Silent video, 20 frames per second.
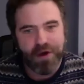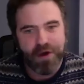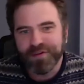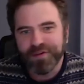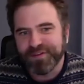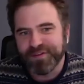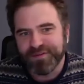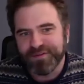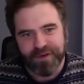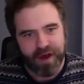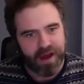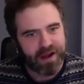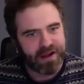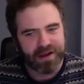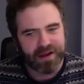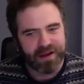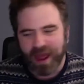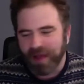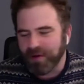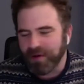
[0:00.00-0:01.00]
most
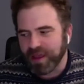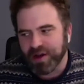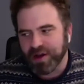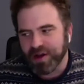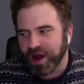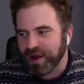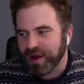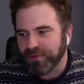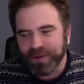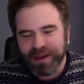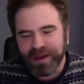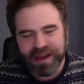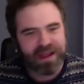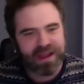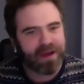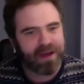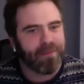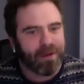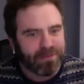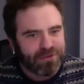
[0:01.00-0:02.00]
fun,
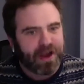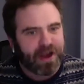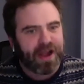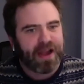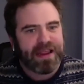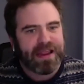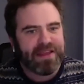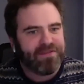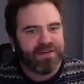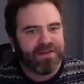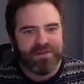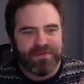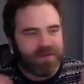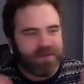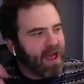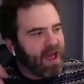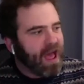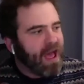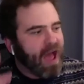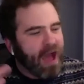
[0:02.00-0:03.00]
I'm trying to even,
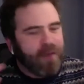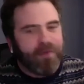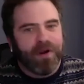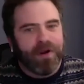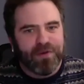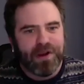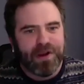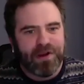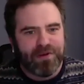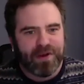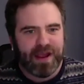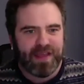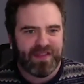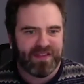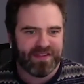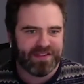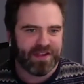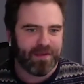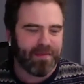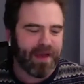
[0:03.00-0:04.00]
I want to recreate
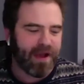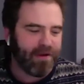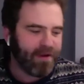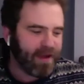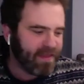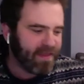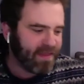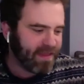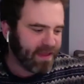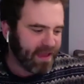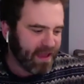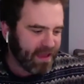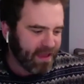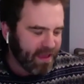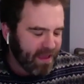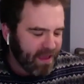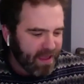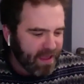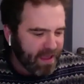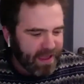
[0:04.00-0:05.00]
this somehow.
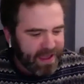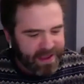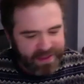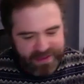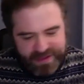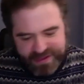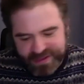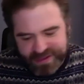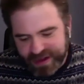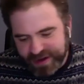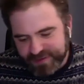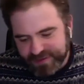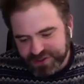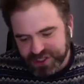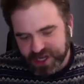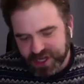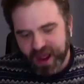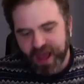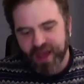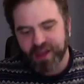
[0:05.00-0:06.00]
In the city of
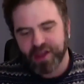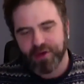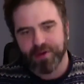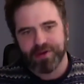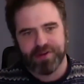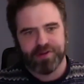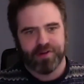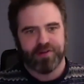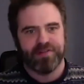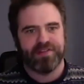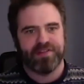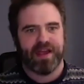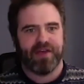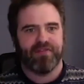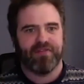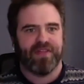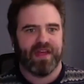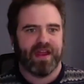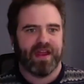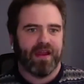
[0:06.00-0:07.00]
Chicago, it turns
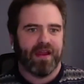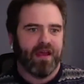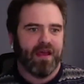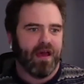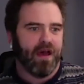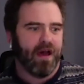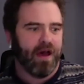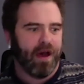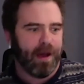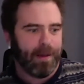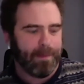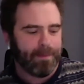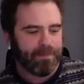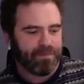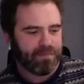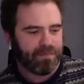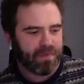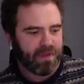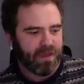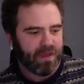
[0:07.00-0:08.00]
out that
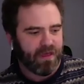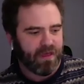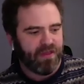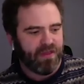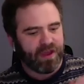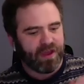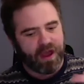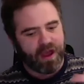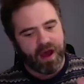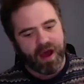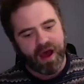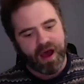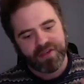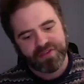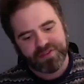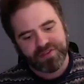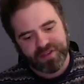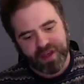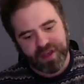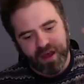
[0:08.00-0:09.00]
the
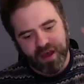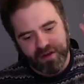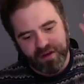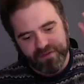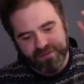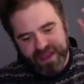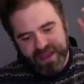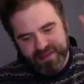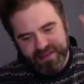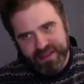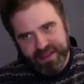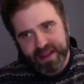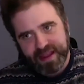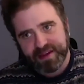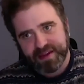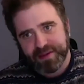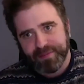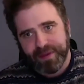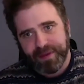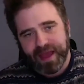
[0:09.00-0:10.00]
cost of a
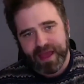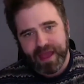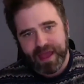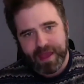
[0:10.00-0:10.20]
ticket to